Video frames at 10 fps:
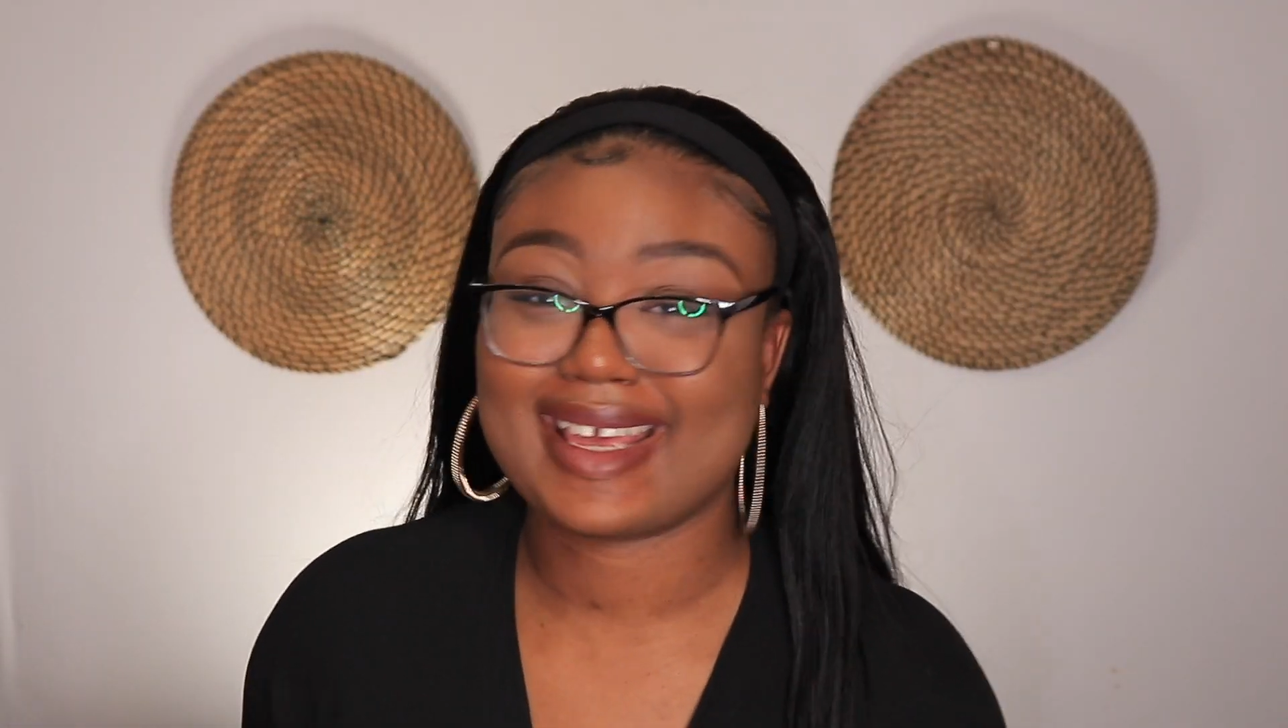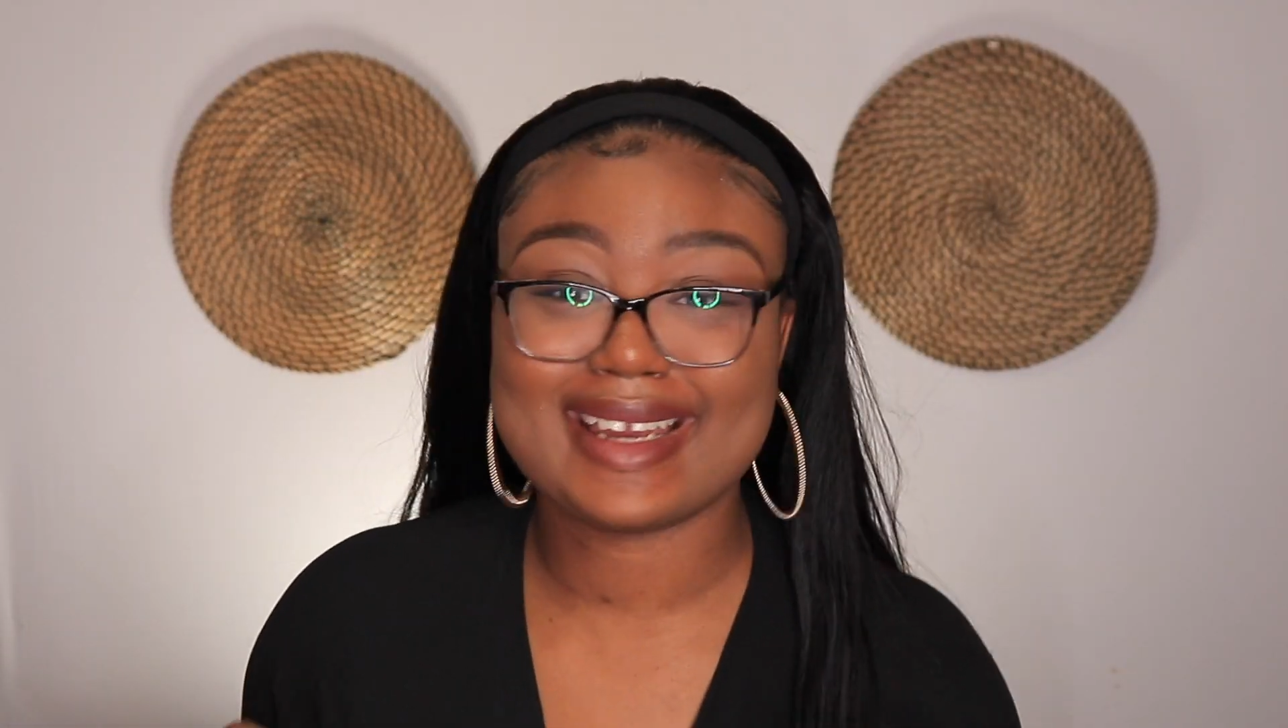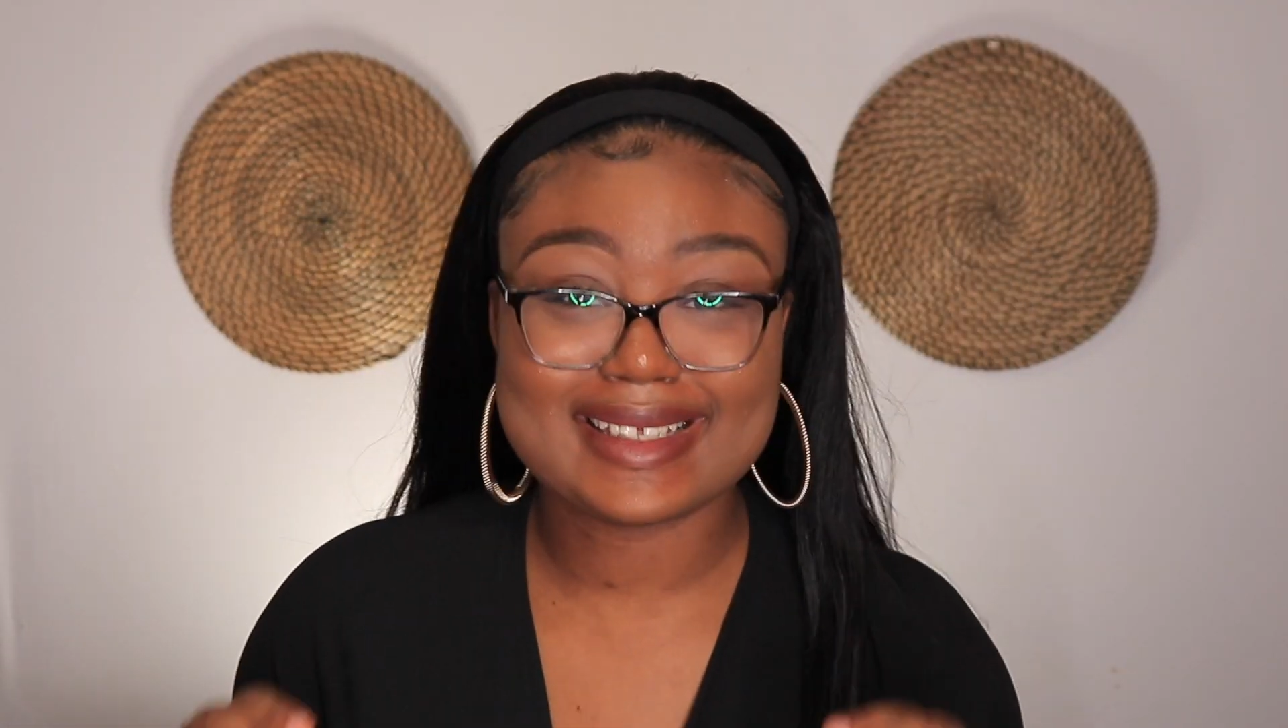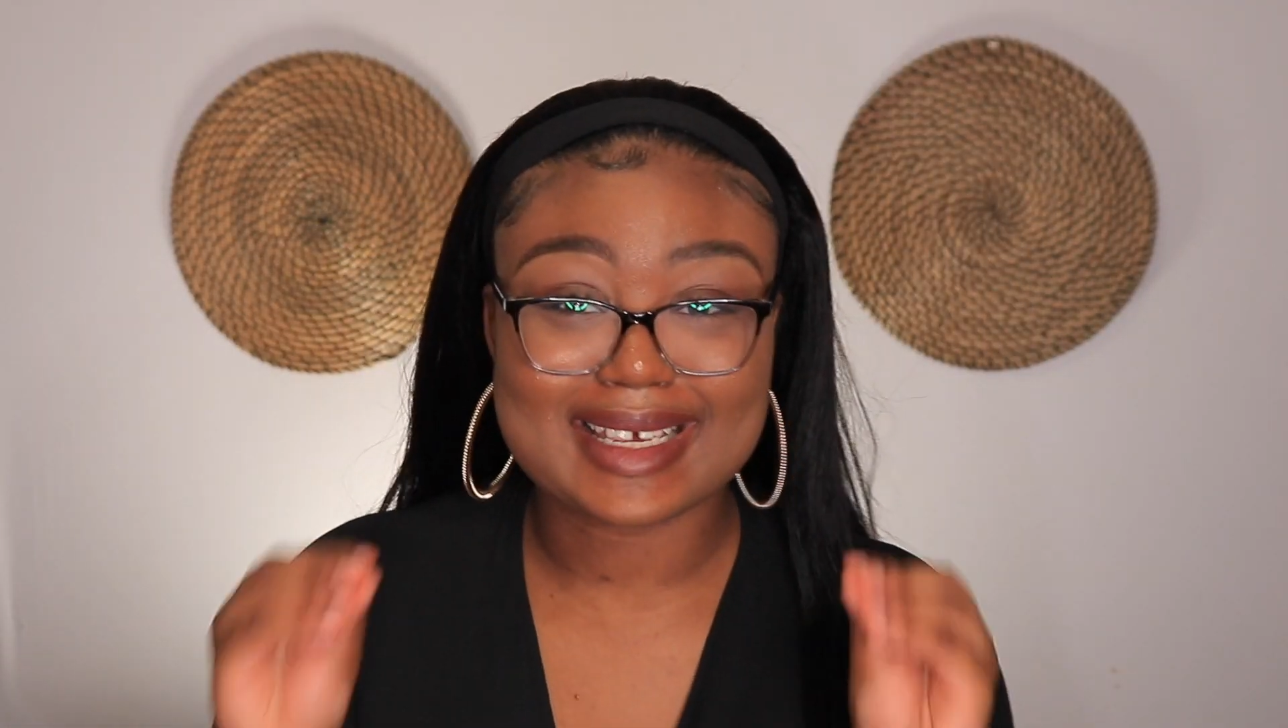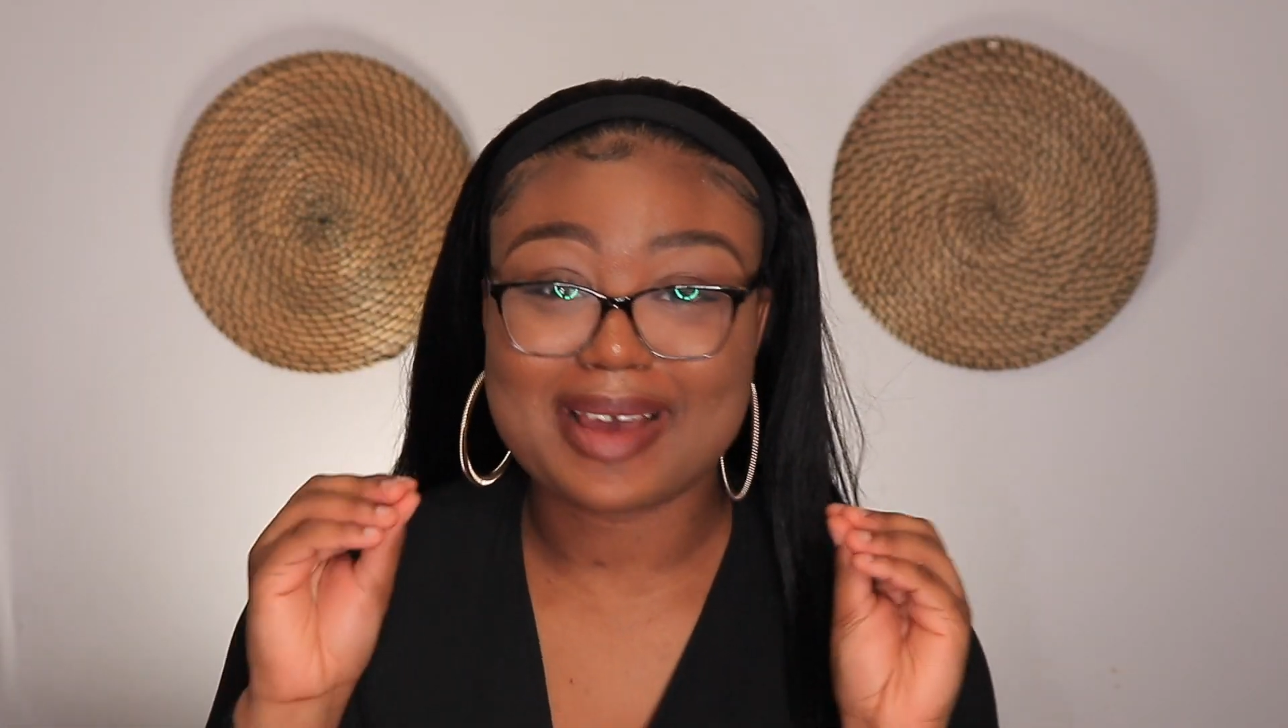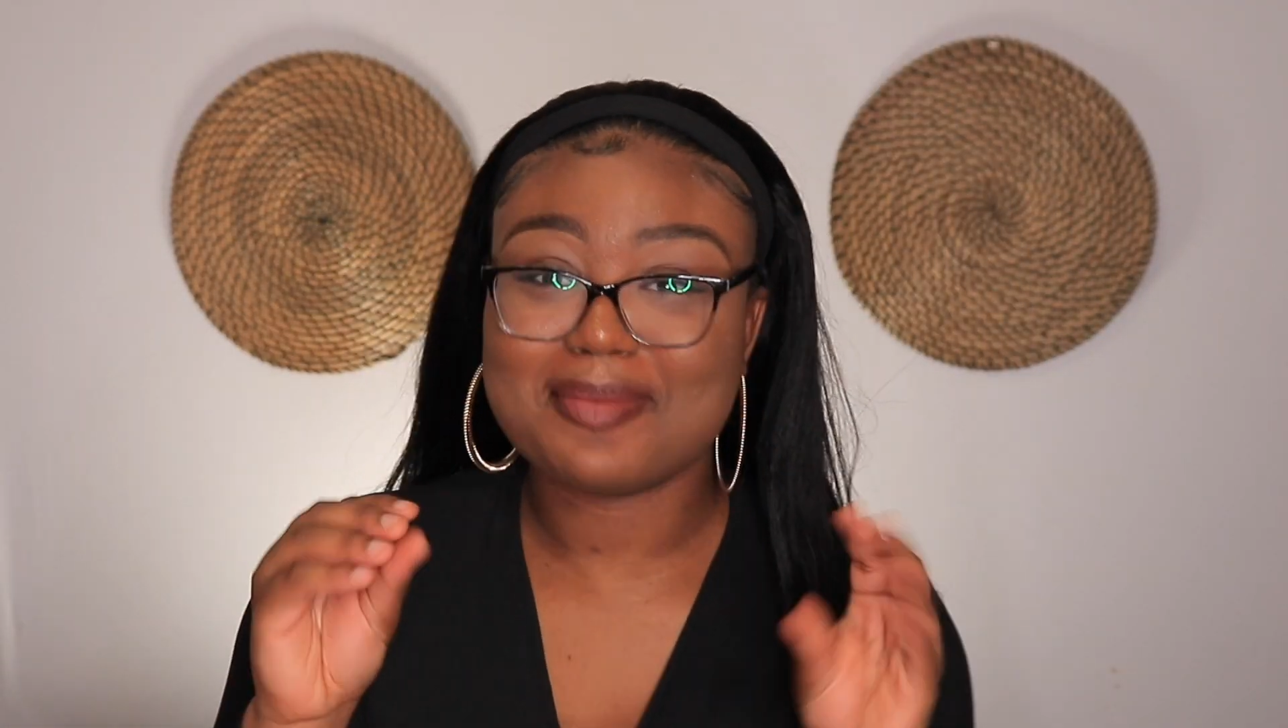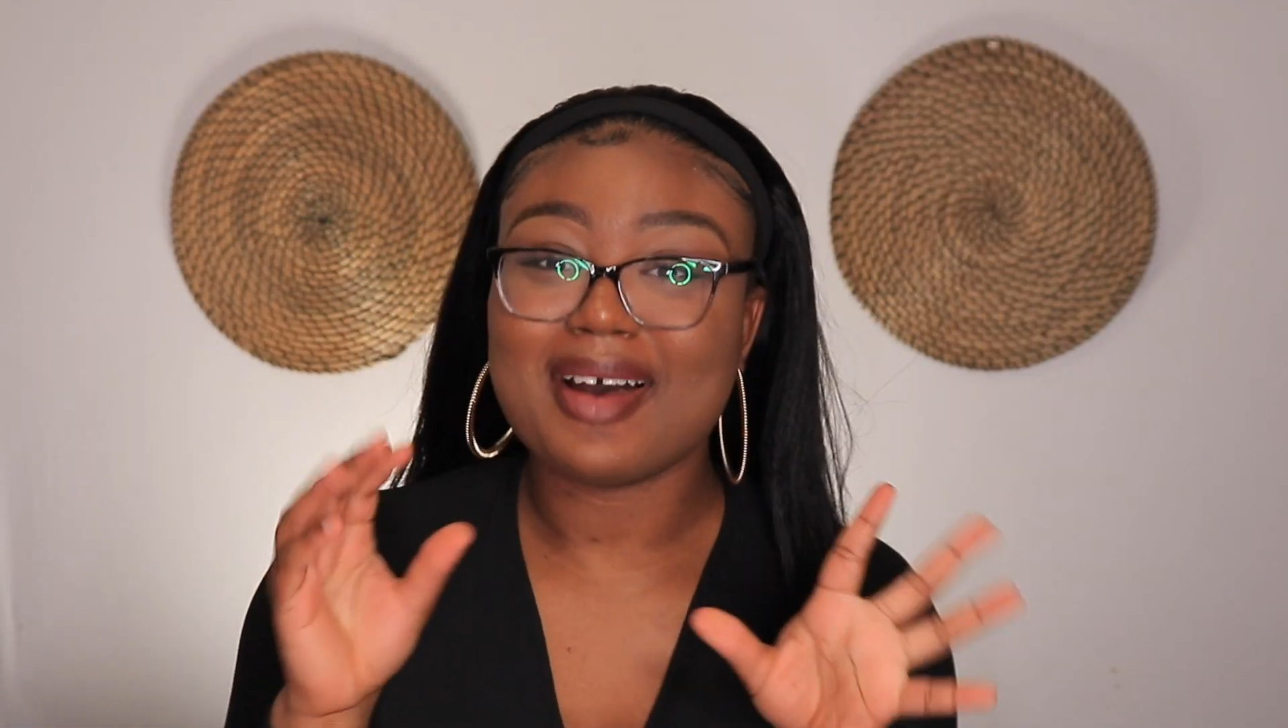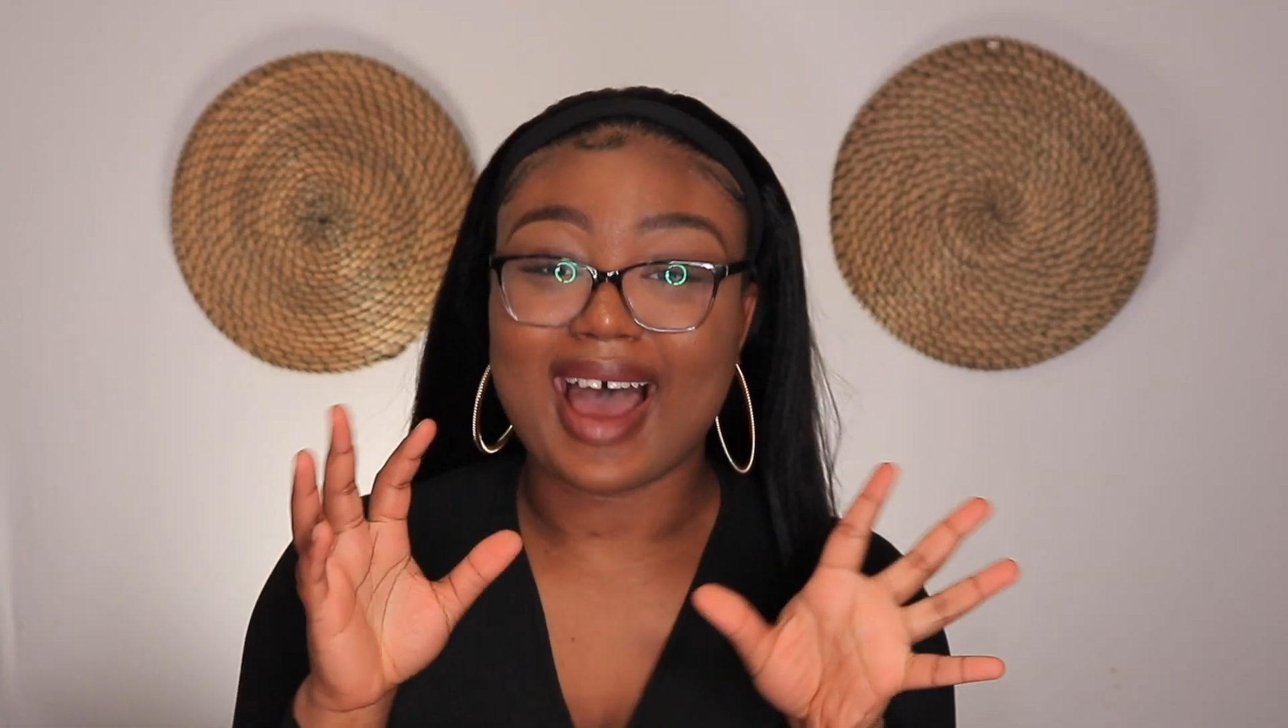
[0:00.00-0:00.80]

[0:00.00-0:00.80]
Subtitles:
Anytime